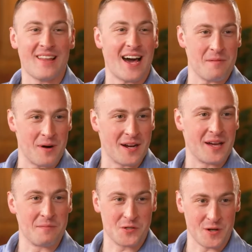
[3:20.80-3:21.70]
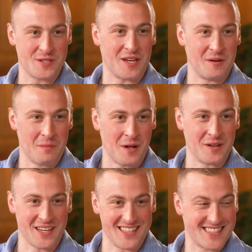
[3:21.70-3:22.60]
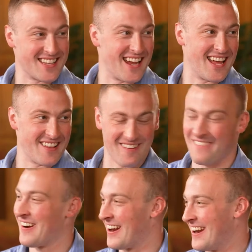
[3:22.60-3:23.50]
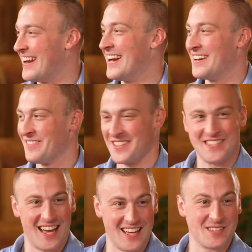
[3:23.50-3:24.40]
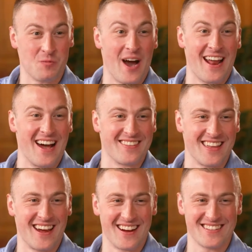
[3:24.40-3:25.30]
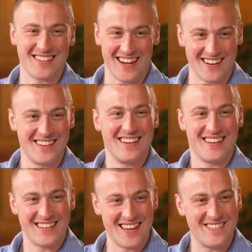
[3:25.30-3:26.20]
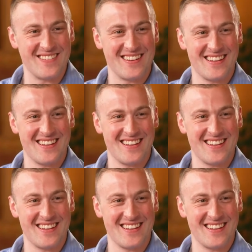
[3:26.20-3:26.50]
a lot of money, I'm sure, selling mulligans today. We're, going to need them. It's, uh, it's wet out there. It so. is wet out there. Patrick, yep.